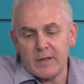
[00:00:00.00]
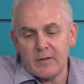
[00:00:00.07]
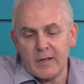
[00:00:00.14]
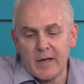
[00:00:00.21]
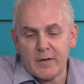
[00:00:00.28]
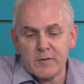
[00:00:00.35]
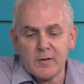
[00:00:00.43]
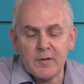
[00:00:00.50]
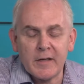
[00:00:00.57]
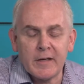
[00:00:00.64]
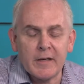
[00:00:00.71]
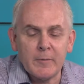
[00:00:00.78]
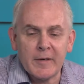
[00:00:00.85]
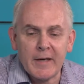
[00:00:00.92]
the extra
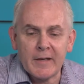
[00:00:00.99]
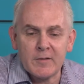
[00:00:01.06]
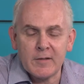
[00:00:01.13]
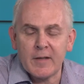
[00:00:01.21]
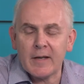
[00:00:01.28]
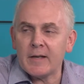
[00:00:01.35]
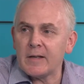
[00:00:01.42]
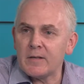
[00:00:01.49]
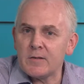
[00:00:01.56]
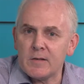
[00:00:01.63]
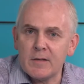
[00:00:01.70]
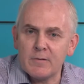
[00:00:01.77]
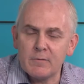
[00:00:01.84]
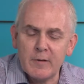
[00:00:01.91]
thing I would add to that
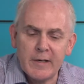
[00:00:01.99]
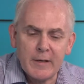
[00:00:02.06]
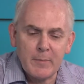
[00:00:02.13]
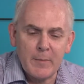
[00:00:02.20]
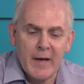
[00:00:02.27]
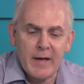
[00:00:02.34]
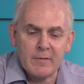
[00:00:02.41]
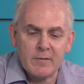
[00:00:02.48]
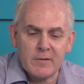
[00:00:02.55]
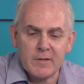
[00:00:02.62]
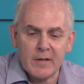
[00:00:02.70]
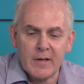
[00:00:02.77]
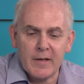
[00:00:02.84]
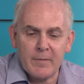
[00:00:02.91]
is it's really
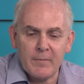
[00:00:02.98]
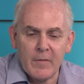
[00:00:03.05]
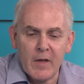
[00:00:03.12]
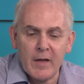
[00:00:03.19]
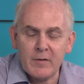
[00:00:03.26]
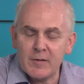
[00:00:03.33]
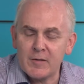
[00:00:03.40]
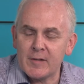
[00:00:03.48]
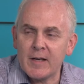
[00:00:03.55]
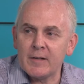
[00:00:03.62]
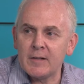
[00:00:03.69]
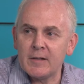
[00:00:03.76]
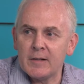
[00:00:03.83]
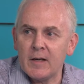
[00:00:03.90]
about
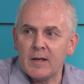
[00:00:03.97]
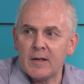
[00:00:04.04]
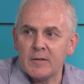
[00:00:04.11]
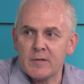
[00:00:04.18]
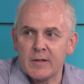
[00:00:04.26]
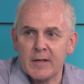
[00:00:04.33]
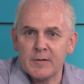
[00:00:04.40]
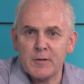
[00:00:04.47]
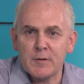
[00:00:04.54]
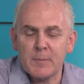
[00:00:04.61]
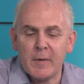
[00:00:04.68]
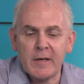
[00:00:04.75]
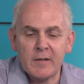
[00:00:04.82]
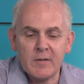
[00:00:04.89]
understanding your clients and actually
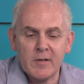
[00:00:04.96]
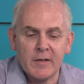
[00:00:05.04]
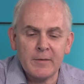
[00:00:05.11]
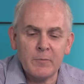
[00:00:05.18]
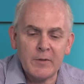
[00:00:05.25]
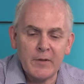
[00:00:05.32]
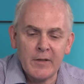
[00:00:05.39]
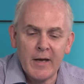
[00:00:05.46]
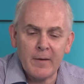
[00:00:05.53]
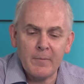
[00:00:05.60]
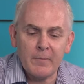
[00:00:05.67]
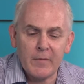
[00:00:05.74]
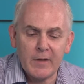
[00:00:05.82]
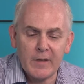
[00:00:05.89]
spending time with
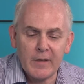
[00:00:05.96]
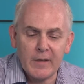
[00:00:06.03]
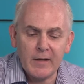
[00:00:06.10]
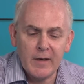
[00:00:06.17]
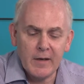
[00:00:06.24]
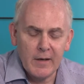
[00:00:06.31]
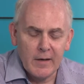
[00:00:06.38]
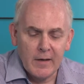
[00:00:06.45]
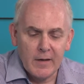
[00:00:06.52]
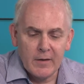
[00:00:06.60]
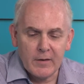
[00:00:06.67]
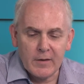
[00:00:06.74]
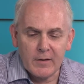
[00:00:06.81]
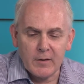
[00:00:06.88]
them.
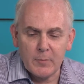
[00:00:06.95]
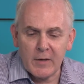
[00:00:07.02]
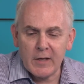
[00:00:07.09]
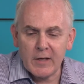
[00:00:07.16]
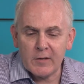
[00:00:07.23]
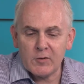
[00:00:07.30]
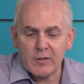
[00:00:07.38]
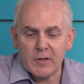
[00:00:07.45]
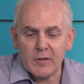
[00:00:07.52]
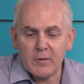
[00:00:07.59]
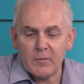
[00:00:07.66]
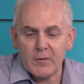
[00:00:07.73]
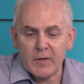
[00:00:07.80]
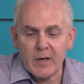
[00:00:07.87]
The big
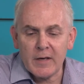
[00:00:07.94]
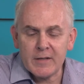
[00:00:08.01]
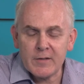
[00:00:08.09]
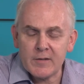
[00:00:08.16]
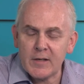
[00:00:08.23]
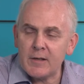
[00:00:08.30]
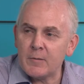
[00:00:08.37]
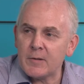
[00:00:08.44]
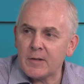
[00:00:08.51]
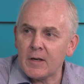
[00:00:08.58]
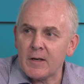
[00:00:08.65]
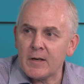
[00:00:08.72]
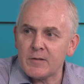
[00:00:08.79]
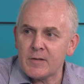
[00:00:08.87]
issue that I see with
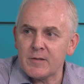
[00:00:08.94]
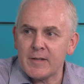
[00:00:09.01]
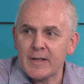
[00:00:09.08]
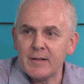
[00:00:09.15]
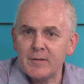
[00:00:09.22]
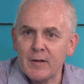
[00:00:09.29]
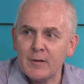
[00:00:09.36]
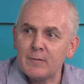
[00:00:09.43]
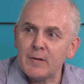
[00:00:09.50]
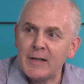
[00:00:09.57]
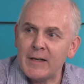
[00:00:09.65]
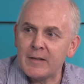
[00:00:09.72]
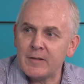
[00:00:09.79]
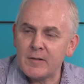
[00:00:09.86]
clients is they don't
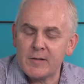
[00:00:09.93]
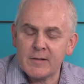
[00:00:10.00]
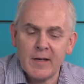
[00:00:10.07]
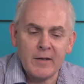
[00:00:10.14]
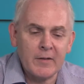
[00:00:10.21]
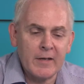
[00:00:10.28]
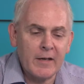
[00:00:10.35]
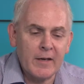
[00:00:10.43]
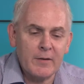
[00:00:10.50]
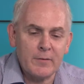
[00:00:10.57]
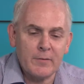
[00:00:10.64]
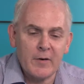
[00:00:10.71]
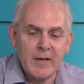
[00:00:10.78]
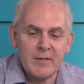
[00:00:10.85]
really understand. They hear
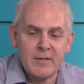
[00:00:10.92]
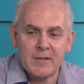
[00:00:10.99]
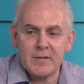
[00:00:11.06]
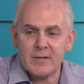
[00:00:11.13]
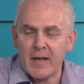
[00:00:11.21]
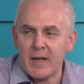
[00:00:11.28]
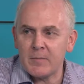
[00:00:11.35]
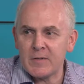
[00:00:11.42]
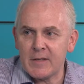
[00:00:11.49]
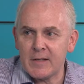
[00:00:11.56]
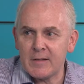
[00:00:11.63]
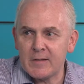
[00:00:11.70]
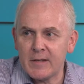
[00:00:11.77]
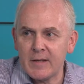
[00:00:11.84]
the phrases
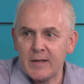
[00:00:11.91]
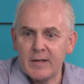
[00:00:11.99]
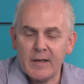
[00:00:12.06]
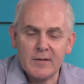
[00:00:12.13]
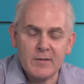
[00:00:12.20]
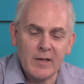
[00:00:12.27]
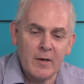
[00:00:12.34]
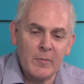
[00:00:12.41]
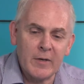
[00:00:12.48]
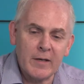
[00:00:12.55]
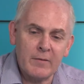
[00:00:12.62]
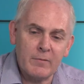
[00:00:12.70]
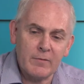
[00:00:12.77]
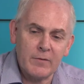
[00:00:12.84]
MTD, it's
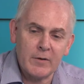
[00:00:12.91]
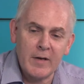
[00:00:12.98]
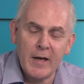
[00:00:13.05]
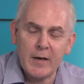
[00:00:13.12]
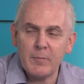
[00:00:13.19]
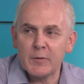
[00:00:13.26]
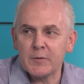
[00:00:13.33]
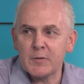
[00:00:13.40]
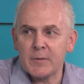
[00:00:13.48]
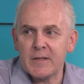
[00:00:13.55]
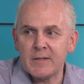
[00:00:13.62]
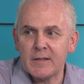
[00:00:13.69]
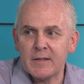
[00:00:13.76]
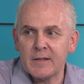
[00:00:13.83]
coming in for April
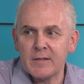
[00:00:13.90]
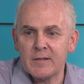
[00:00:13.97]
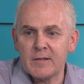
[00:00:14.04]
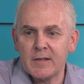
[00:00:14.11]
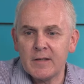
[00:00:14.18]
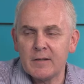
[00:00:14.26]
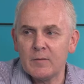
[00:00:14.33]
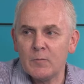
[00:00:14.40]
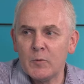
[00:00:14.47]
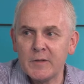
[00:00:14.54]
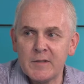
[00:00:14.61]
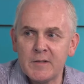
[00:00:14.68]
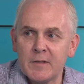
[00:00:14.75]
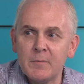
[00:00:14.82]
2019,
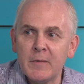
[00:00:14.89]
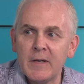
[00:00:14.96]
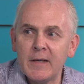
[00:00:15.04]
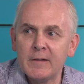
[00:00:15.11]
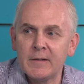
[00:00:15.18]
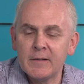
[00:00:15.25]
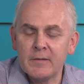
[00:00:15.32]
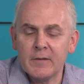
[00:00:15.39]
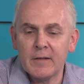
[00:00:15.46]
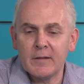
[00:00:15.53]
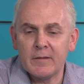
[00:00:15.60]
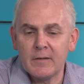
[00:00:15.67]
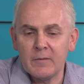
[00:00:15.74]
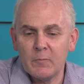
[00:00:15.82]
what does it mean? And I
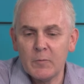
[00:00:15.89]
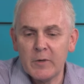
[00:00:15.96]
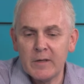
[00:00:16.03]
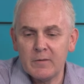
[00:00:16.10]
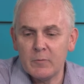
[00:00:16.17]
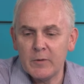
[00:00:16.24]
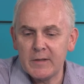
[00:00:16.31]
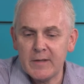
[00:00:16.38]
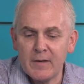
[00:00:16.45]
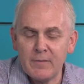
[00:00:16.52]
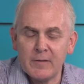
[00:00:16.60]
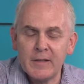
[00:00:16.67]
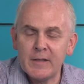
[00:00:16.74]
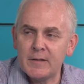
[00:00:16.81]
think we
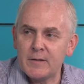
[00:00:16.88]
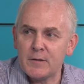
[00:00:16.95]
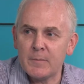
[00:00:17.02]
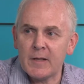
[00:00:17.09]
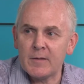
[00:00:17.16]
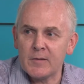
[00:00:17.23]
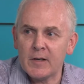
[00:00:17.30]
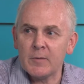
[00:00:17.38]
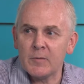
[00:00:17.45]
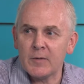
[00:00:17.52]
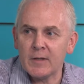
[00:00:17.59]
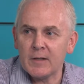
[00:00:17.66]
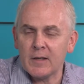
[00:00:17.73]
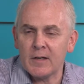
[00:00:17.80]
definitely need to spend time
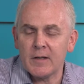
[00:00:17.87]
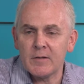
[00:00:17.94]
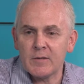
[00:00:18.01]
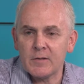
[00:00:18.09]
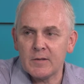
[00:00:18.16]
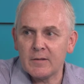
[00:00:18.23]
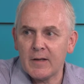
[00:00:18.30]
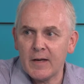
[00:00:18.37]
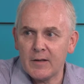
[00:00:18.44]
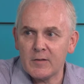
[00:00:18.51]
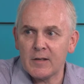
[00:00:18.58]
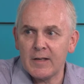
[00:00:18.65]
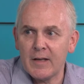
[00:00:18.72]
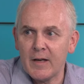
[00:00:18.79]
with our clients and
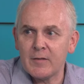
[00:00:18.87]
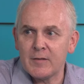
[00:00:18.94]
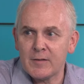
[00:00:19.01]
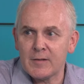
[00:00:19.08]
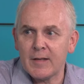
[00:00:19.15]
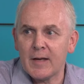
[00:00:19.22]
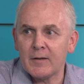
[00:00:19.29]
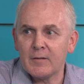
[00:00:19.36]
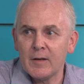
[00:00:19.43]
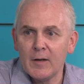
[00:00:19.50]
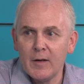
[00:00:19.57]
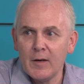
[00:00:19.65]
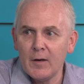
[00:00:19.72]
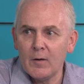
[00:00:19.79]
actually understand
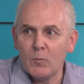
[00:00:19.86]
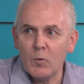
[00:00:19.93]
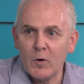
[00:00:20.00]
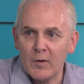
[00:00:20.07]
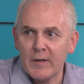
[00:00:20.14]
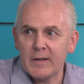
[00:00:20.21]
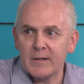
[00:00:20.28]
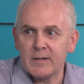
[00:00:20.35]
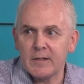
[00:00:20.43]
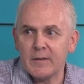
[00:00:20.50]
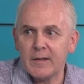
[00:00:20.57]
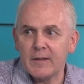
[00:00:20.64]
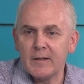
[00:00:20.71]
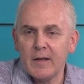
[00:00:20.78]
what they're
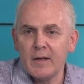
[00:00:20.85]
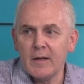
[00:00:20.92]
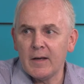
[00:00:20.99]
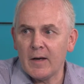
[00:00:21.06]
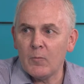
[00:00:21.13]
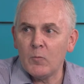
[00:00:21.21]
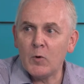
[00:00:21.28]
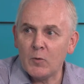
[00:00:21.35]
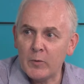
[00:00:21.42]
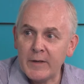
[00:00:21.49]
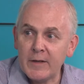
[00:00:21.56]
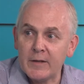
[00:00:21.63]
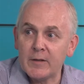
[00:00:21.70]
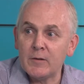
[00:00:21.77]
doing and what
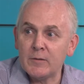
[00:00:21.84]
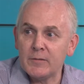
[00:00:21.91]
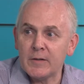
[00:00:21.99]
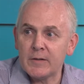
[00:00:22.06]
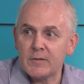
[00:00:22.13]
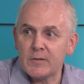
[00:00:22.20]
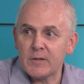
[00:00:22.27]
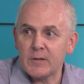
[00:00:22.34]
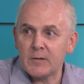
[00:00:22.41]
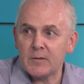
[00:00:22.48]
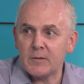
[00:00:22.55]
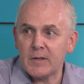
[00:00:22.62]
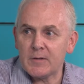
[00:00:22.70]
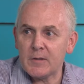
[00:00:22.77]
we can offer
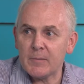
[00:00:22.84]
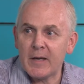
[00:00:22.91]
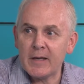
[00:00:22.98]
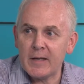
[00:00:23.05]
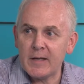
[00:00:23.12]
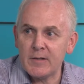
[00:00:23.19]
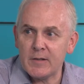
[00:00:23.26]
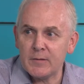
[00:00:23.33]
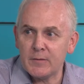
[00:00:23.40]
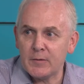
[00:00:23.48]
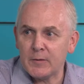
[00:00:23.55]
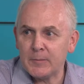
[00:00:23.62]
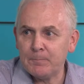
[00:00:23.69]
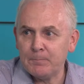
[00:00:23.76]
to make it easier
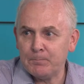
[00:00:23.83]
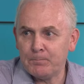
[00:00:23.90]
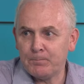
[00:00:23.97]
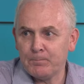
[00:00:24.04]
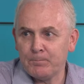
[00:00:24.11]
for them.